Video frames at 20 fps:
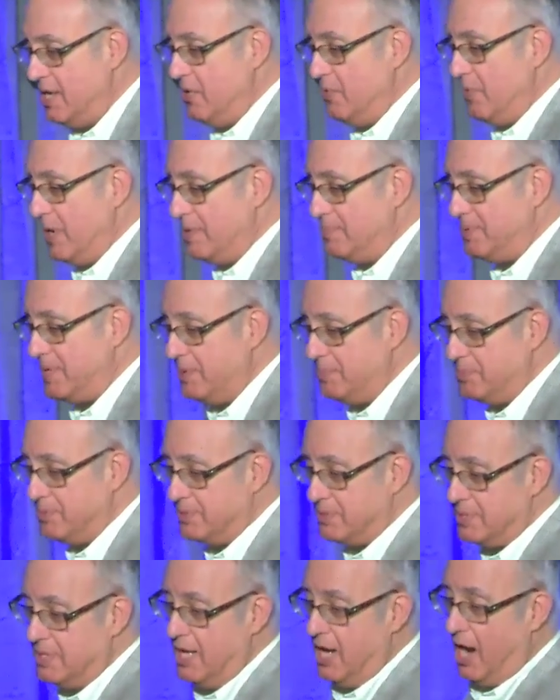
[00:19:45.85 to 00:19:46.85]
When
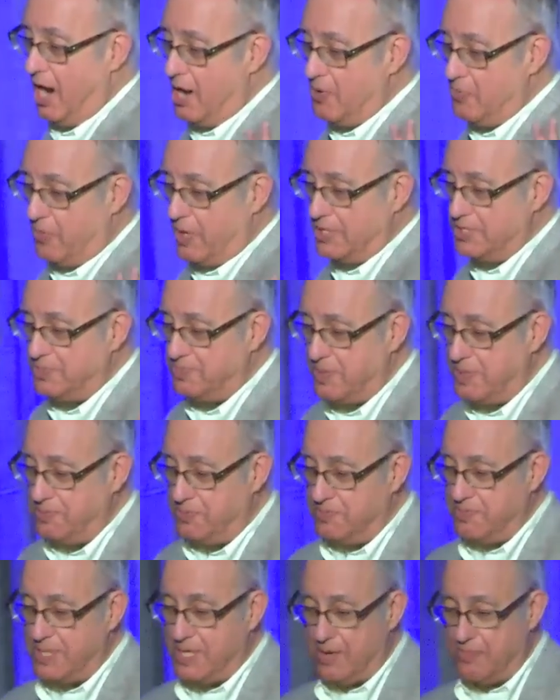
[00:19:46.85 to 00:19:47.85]
people are, once people
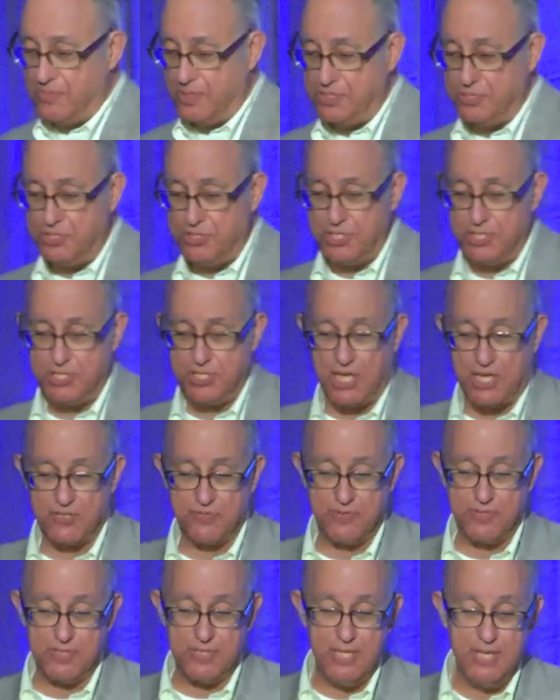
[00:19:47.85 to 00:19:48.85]
become rich and
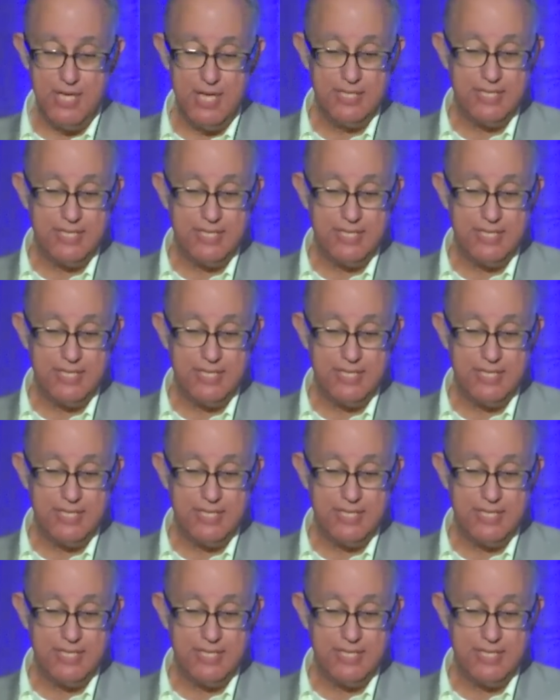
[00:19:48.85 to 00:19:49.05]
successful,